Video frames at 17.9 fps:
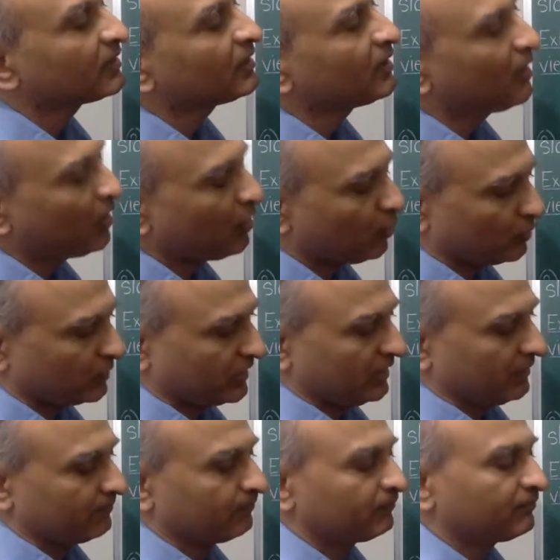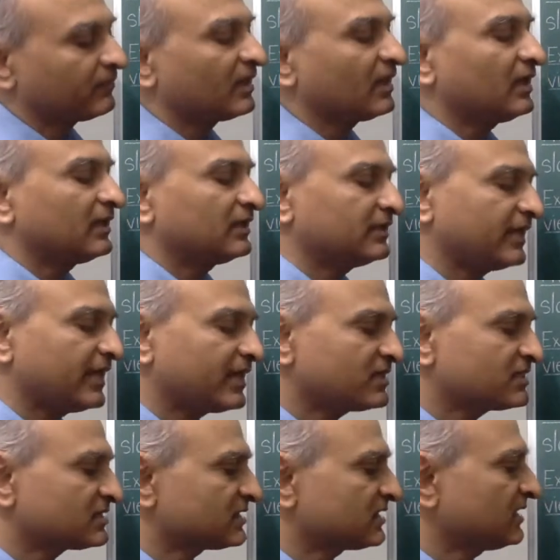Okay.
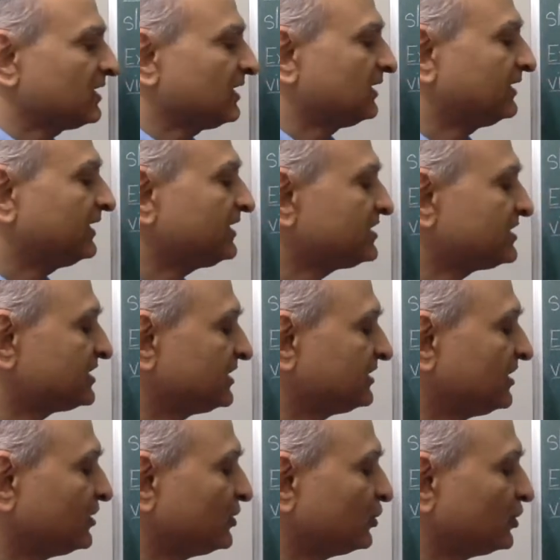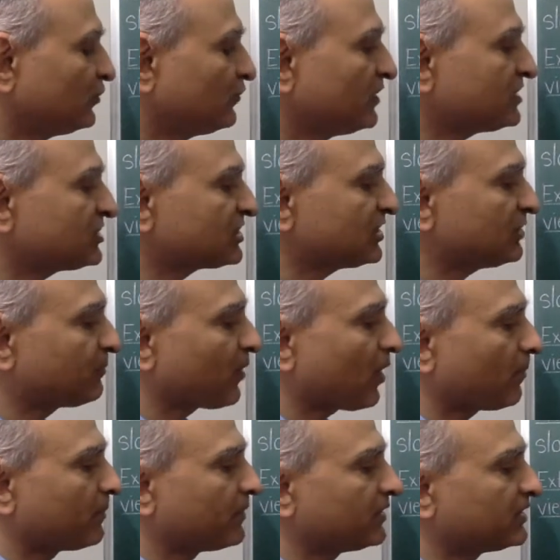Next, let's see the universal
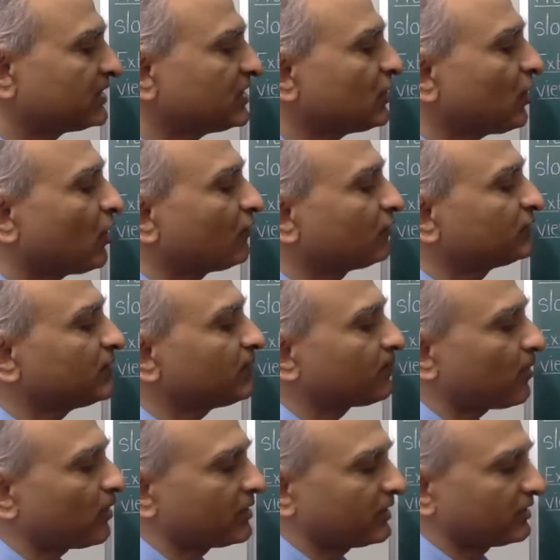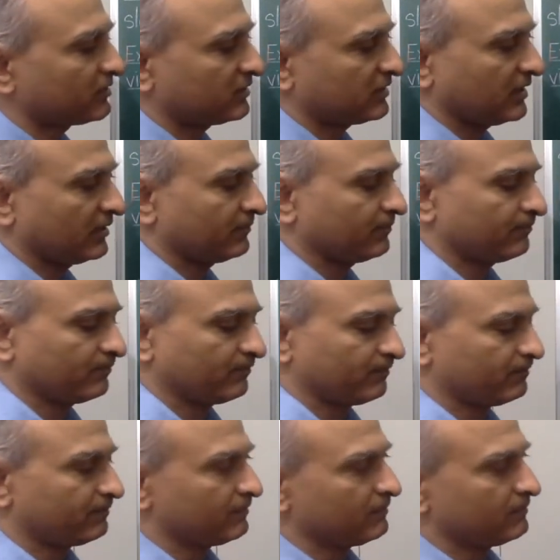property of the product ring.
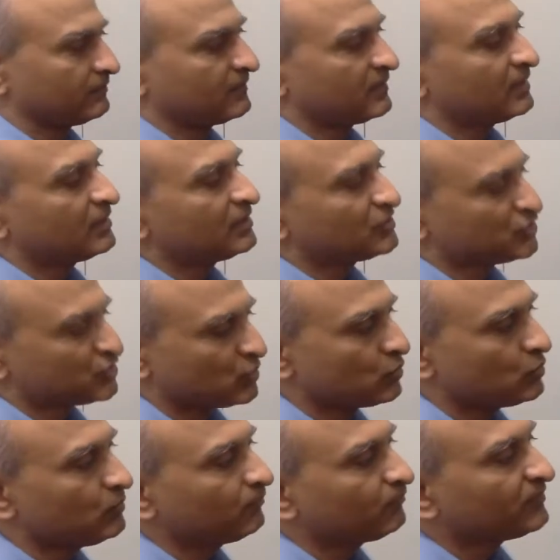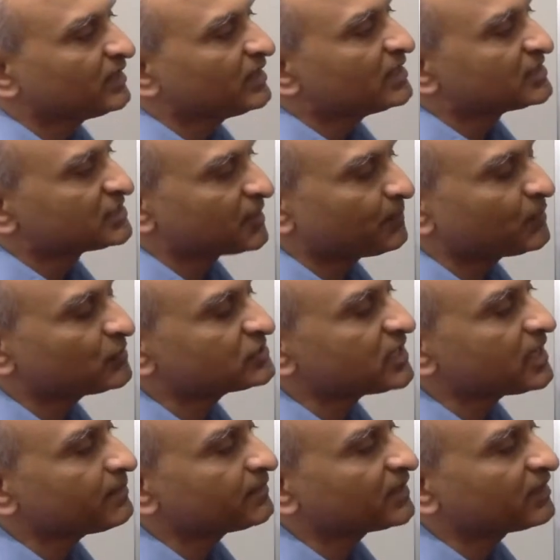So, suppose I
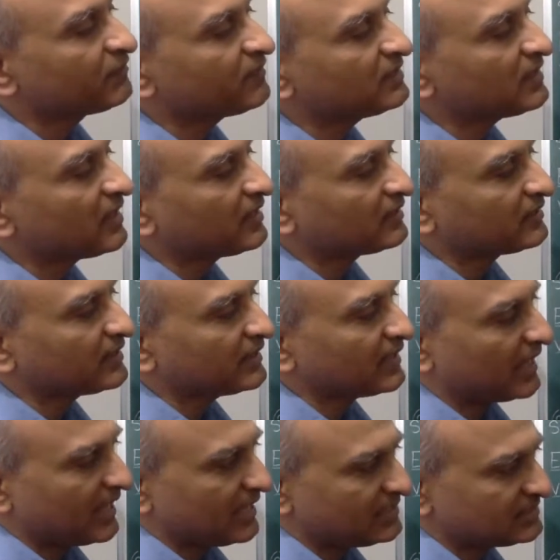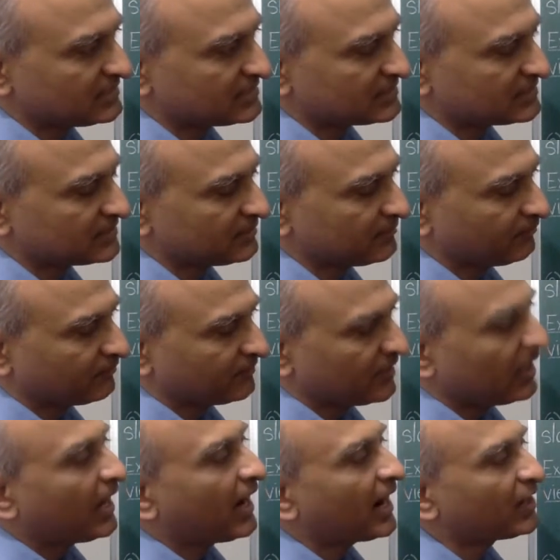am given a ring S
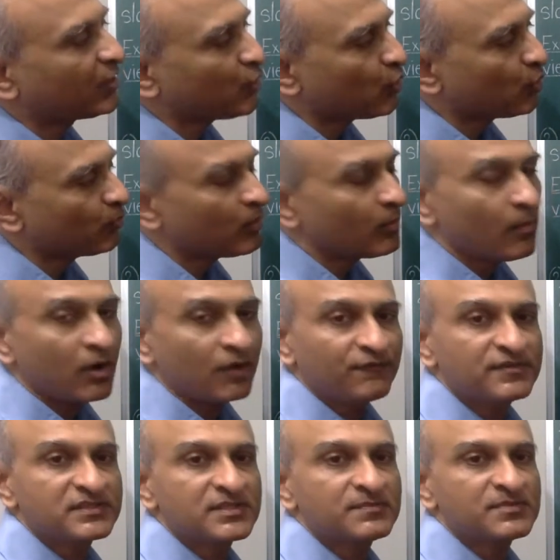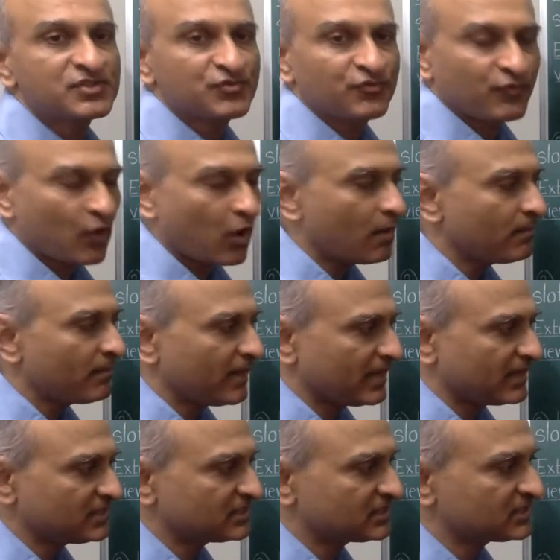and homomorphisms from
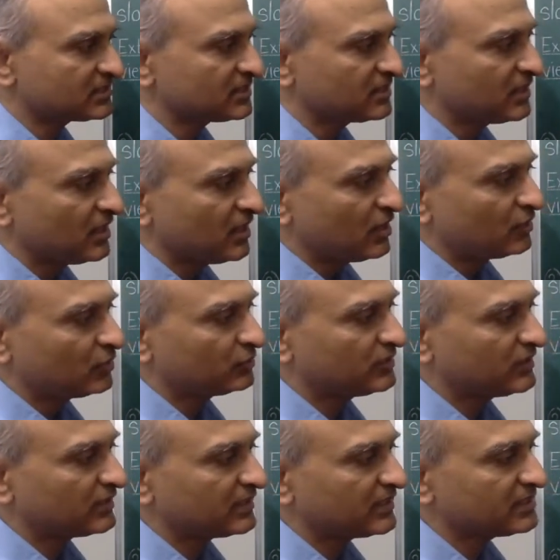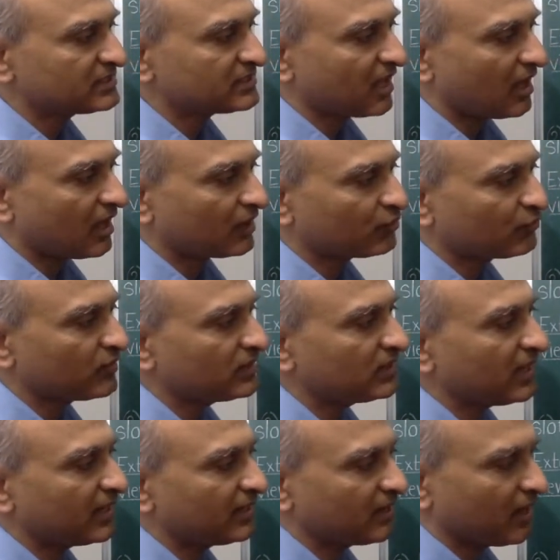S to the rings R1
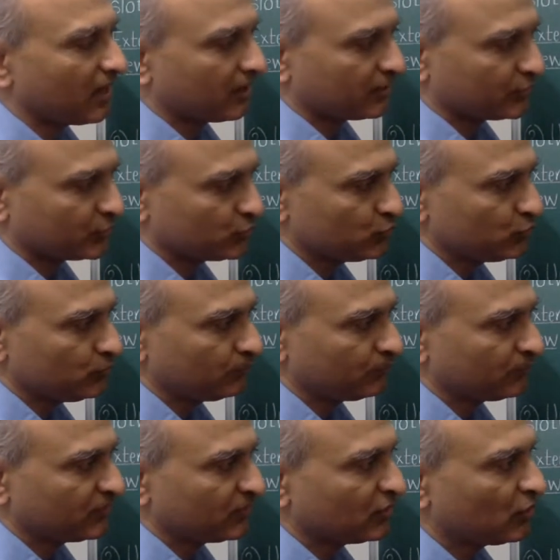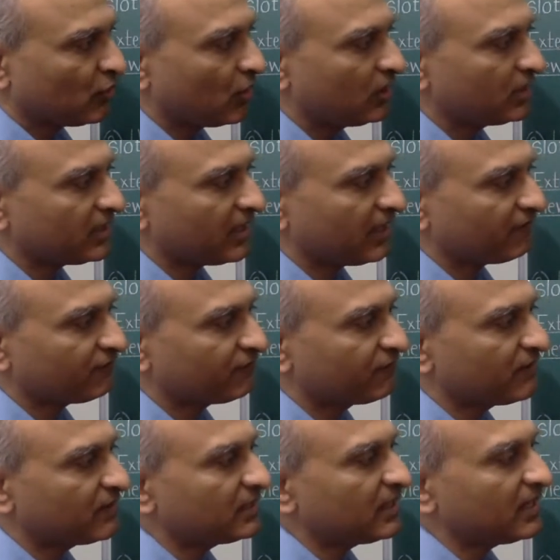and R2 called
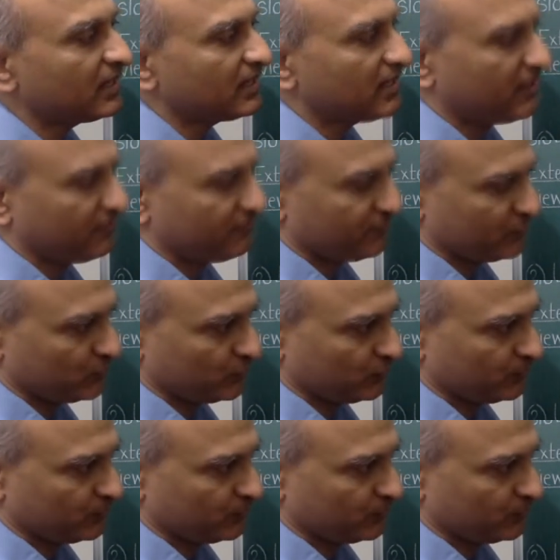F1 and F2.